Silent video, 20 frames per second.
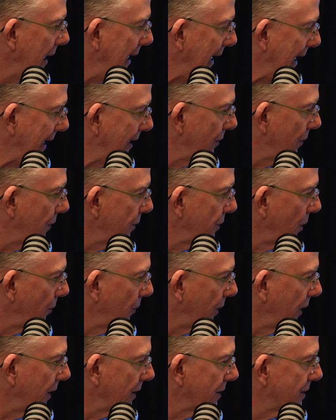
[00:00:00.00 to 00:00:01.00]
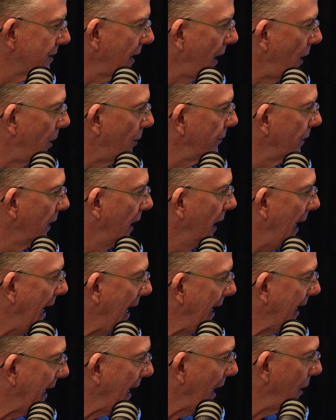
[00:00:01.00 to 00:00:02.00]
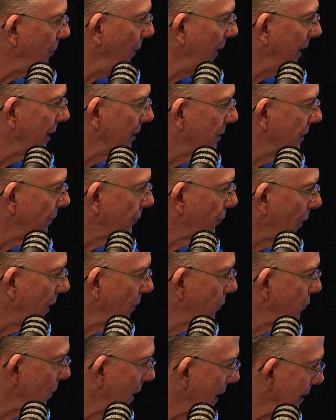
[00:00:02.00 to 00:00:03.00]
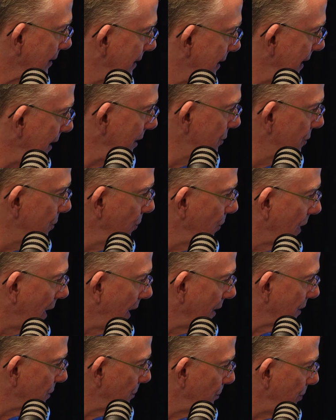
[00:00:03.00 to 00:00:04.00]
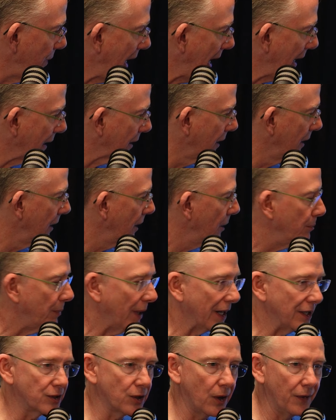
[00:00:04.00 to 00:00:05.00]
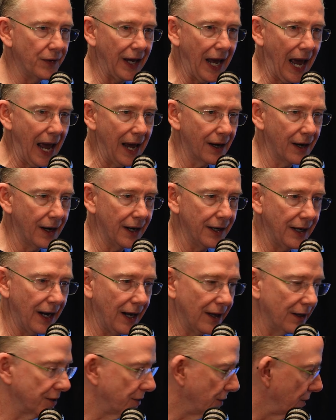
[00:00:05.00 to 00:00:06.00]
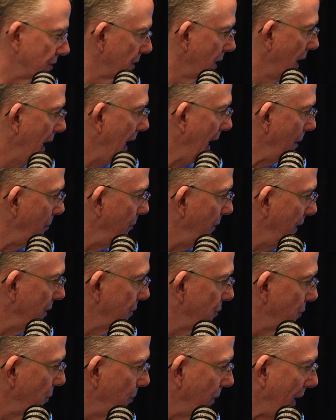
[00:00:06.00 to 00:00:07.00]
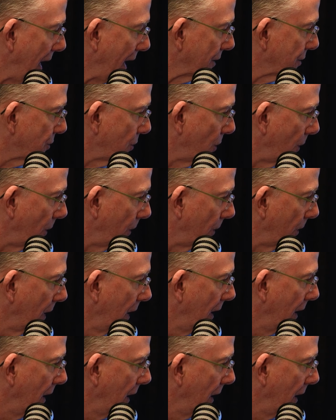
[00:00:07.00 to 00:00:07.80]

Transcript: into the donut itself. And again, we can differentiate these two kinds of plaque based on the AI analysis. And these two plaques are,